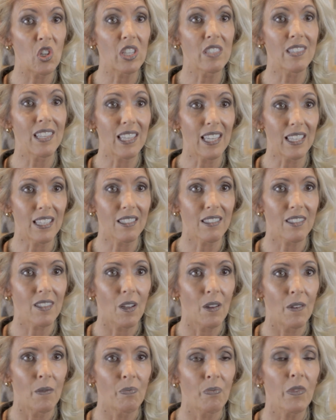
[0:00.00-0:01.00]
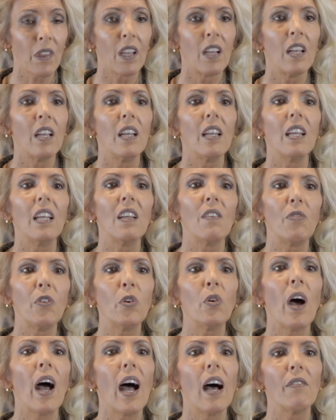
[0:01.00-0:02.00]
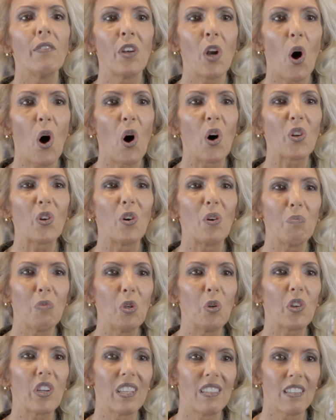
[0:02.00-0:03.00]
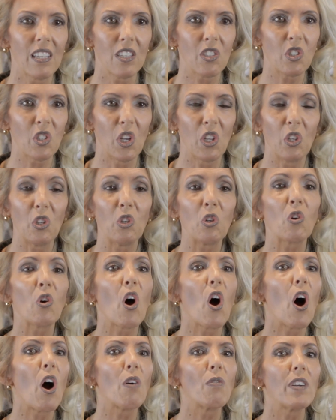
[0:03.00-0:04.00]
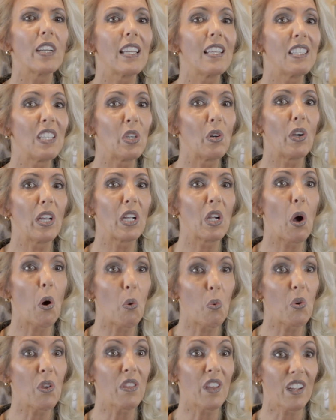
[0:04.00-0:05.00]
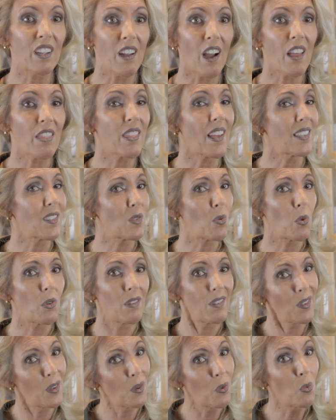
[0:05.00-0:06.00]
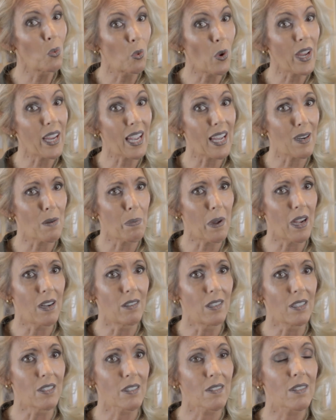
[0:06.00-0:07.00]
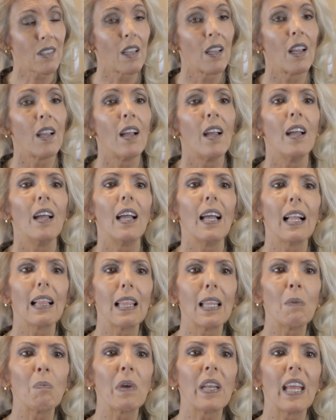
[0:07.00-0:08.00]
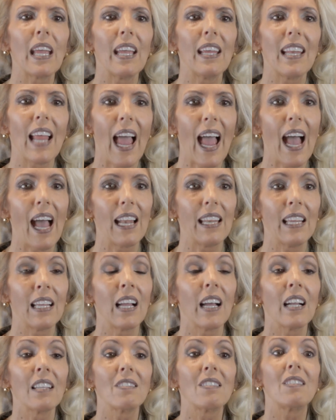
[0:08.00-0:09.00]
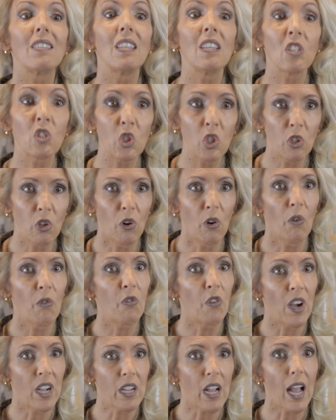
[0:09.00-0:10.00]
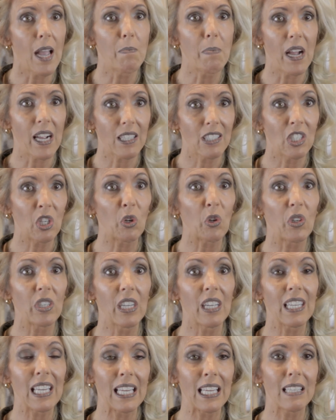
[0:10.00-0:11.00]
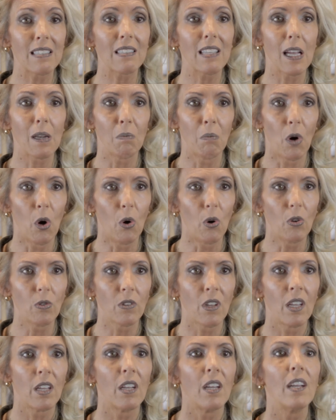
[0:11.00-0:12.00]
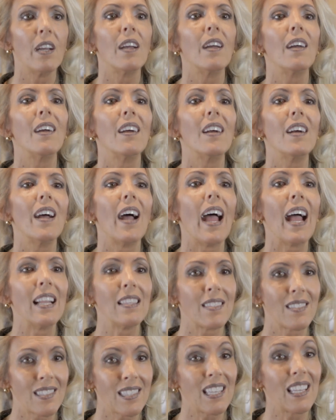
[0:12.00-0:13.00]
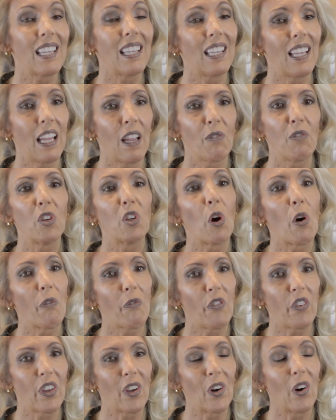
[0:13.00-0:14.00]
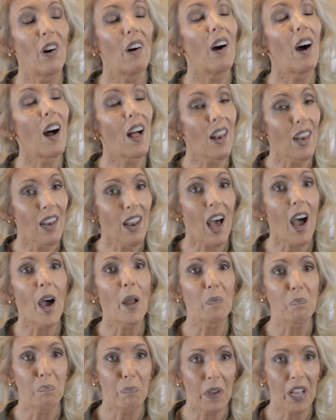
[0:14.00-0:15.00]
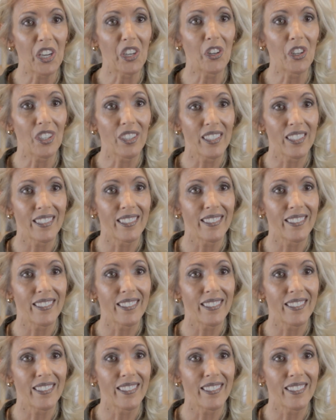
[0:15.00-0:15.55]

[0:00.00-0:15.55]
disease. If you have an autoimmune condition, you're already dealing with a gut that's way out of balance. Eliminate adding additional fungi, bacteria, yeast, and mold, and see if you don't feel a lot better.